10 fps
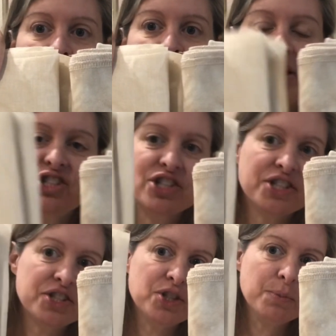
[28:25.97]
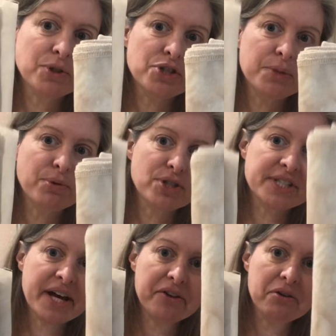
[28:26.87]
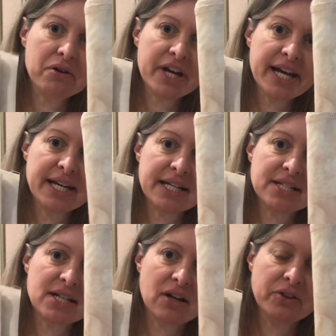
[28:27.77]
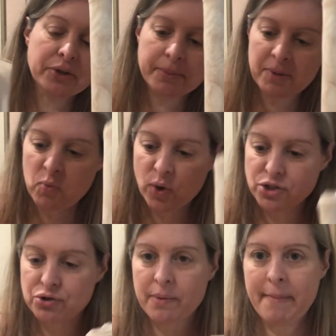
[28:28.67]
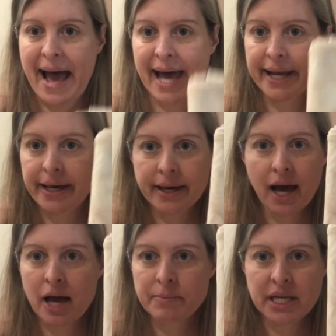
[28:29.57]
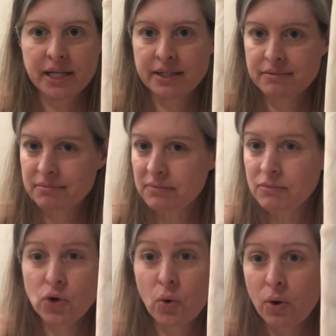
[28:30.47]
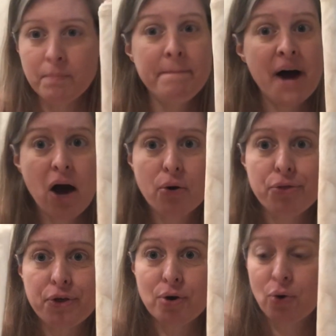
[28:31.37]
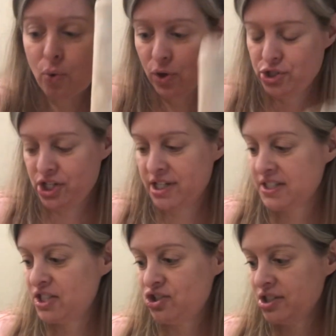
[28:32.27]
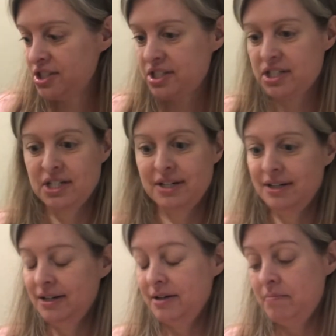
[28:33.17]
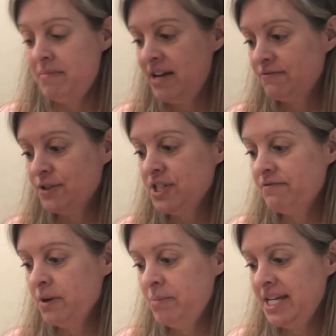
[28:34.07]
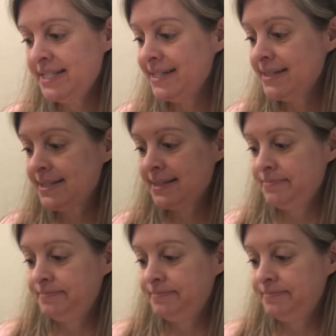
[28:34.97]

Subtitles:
but just super, super subtle and a little bit more dramatic. I mean, both gorgeous, just meant for different pieces.